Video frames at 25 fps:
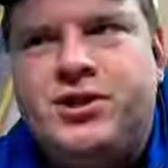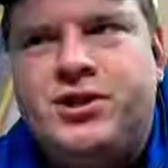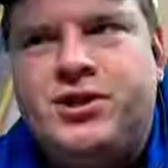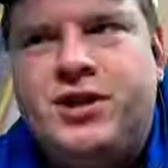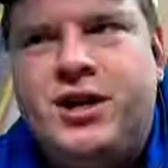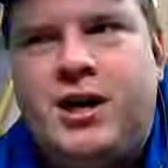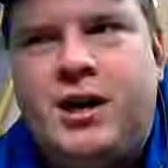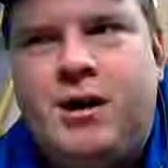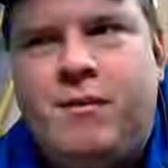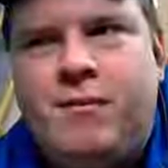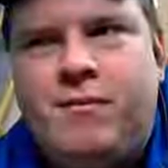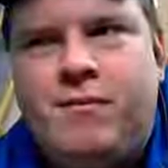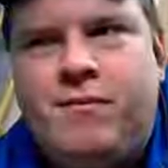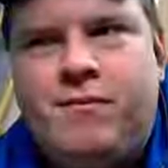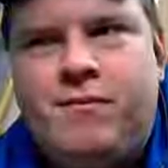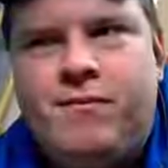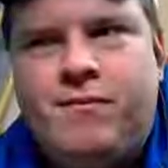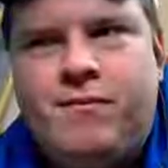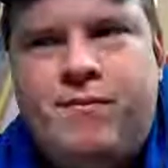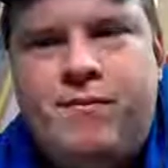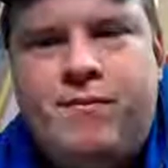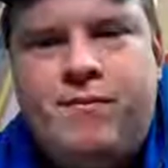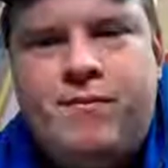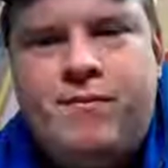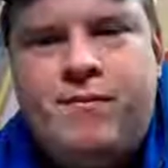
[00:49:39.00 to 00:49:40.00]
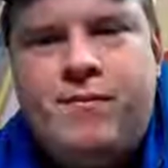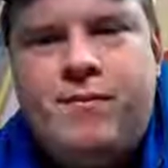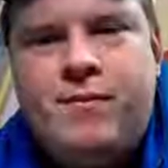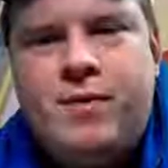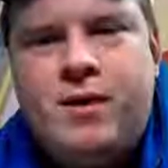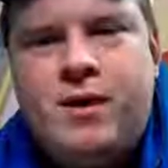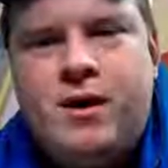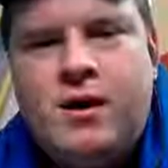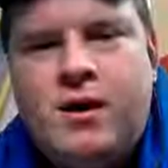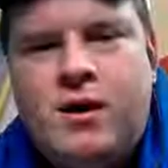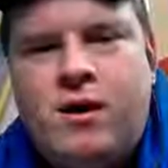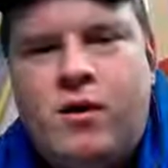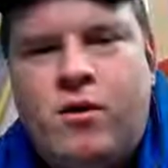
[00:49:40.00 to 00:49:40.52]
tip
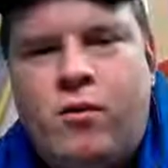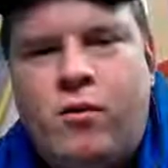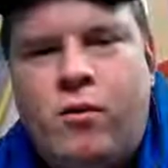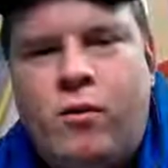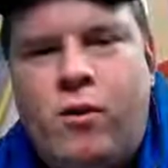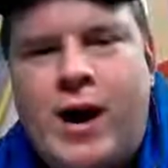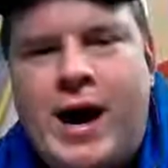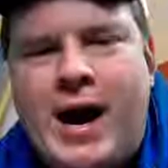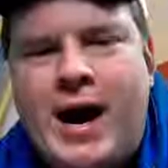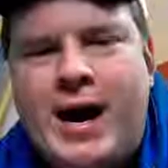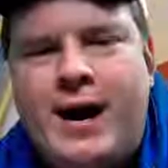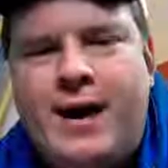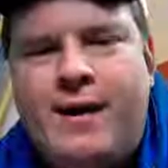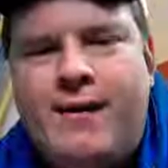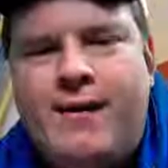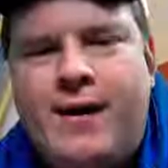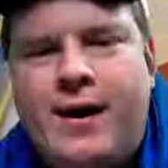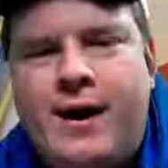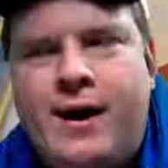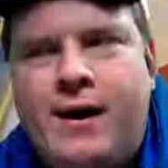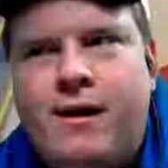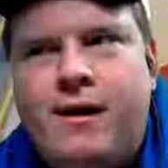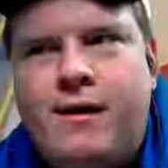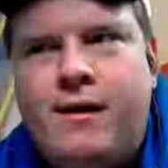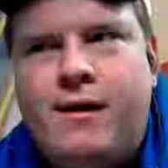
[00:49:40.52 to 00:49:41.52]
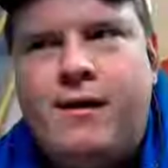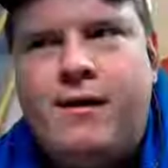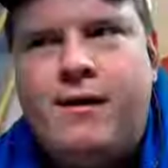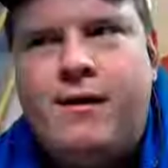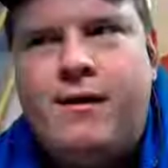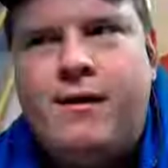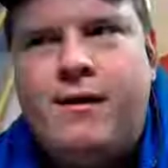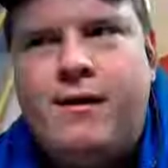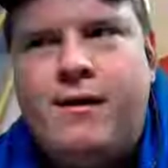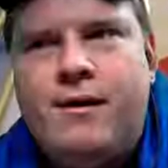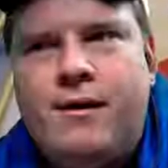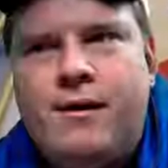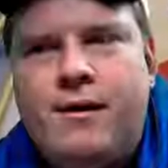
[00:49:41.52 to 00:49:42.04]
right in there.
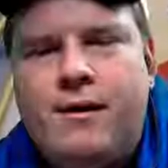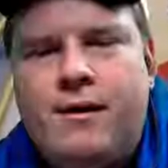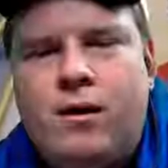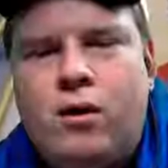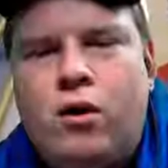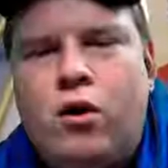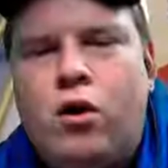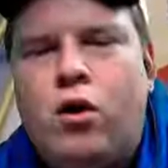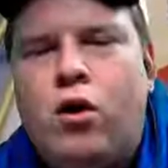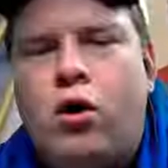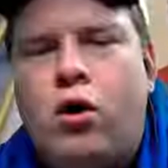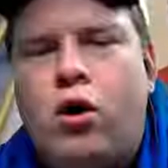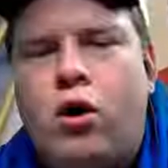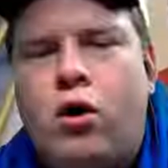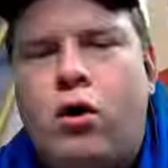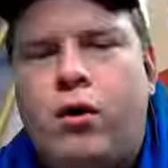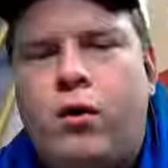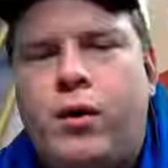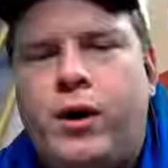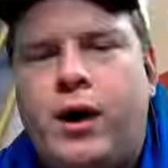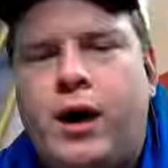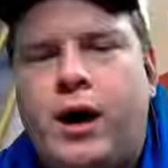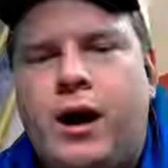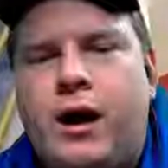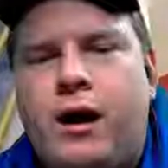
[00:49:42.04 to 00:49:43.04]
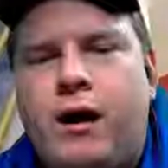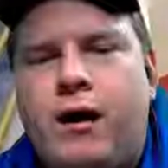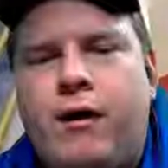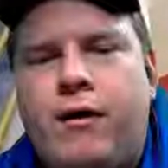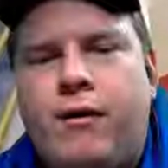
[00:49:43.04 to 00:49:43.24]
Oh yeah.